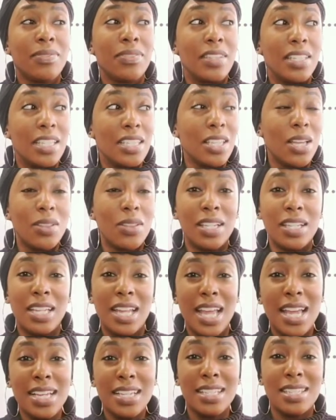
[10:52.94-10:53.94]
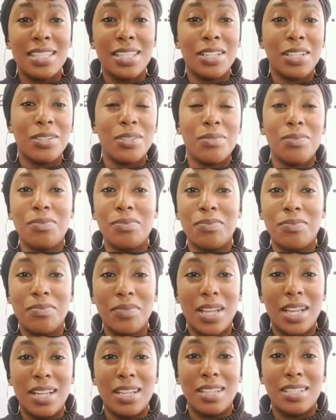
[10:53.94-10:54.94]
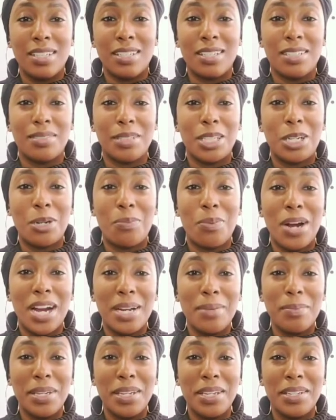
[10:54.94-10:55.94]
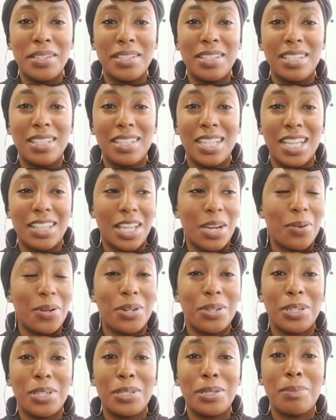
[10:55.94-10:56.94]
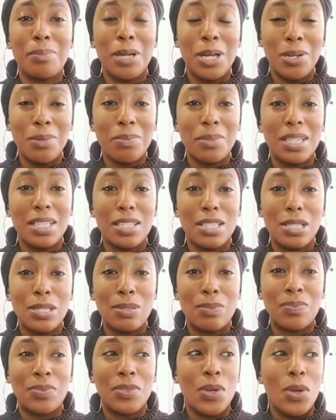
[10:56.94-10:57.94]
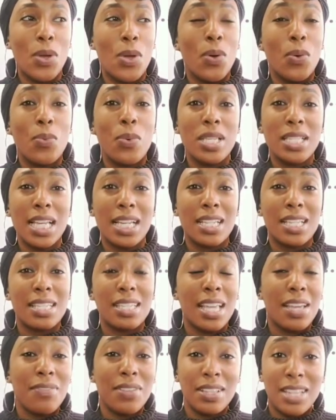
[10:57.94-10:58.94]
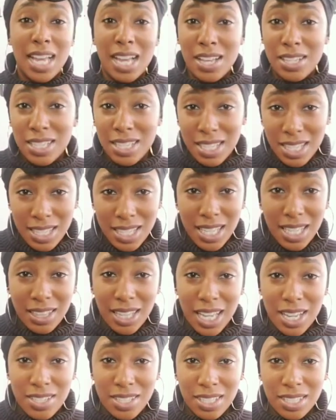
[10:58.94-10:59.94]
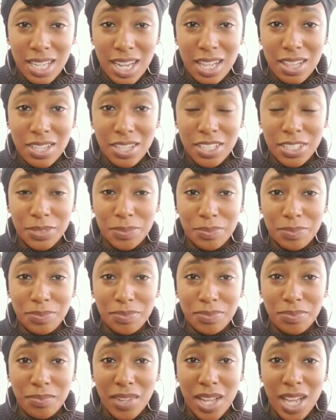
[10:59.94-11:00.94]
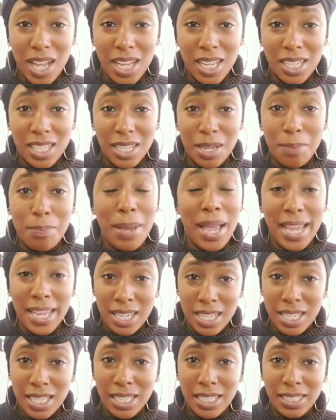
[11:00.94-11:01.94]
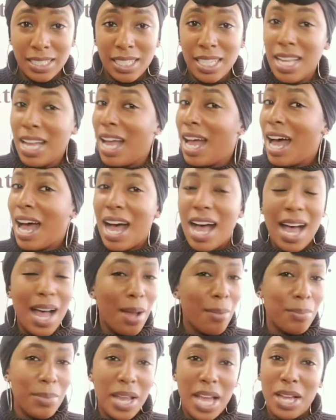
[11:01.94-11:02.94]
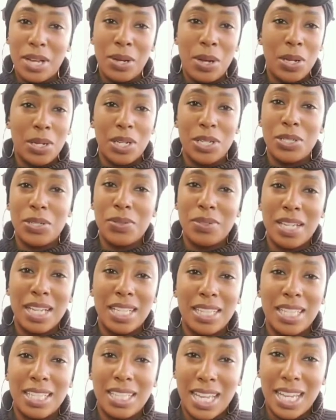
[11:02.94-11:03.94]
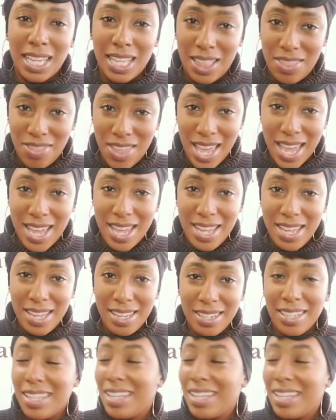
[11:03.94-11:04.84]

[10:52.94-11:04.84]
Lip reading: So the department that they were going to demote me to was like a $7,000 to $10,000 pay cut. I'm not going to do nothing like that.